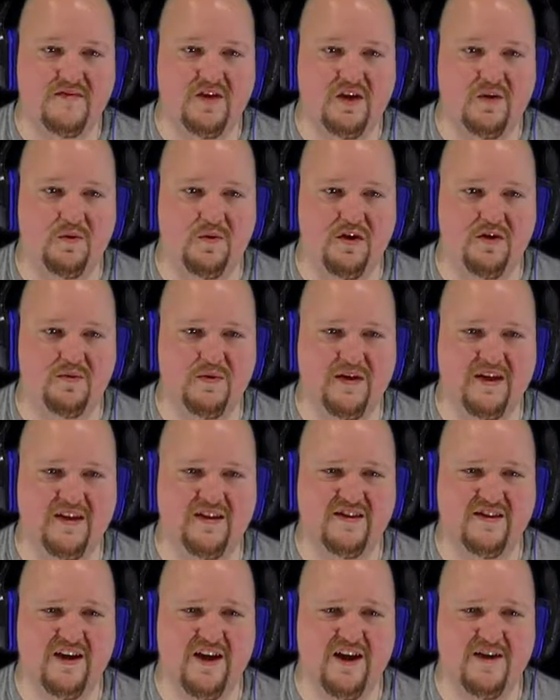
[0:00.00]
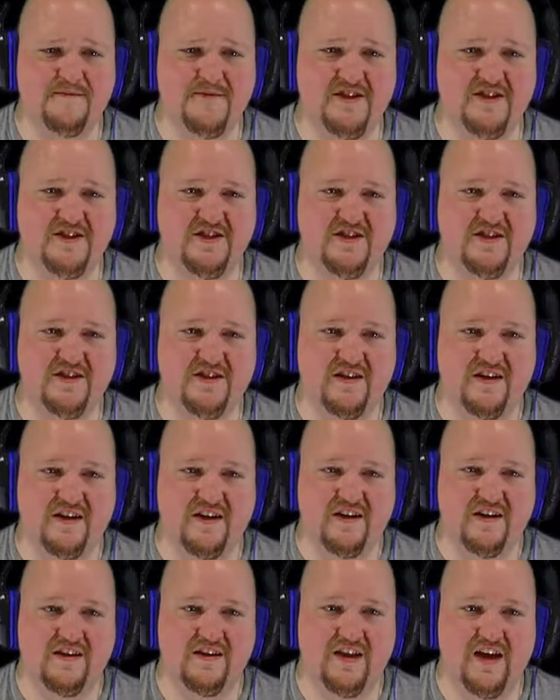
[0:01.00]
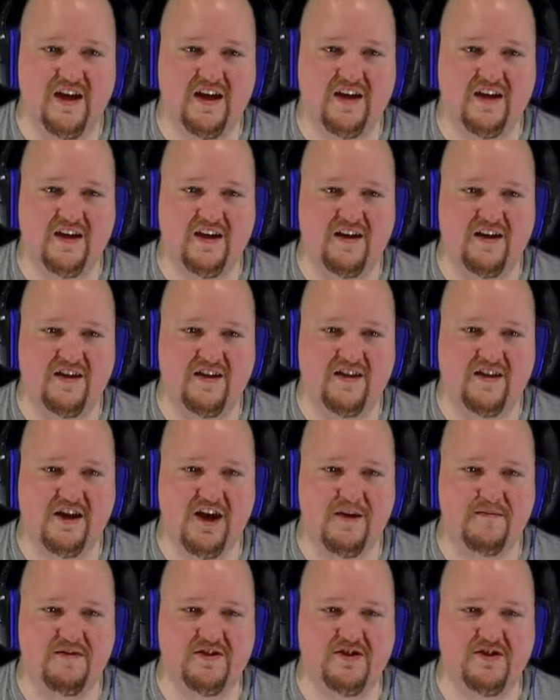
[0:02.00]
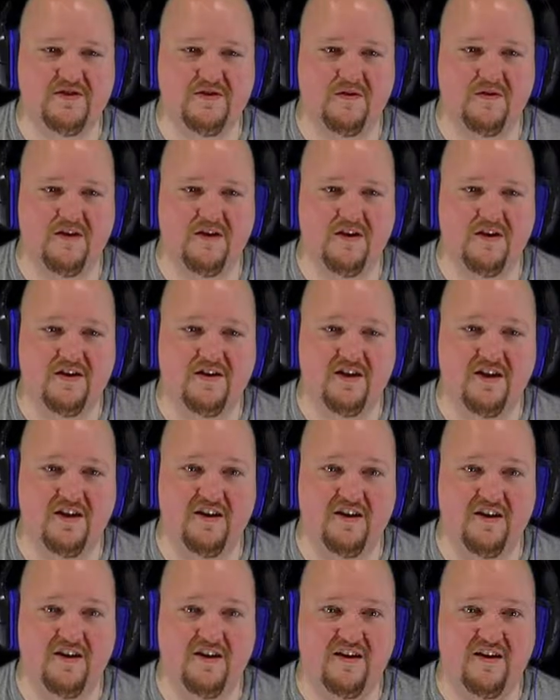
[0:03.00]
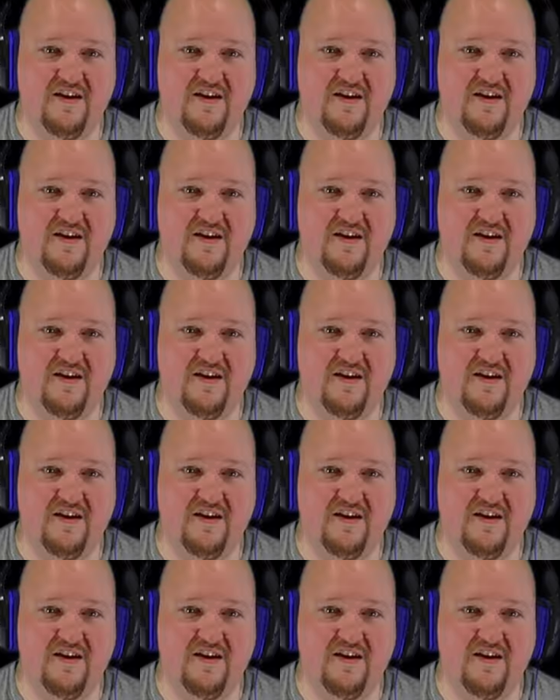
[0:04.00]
Where do we get the garbage? Like the garbage store. Duh.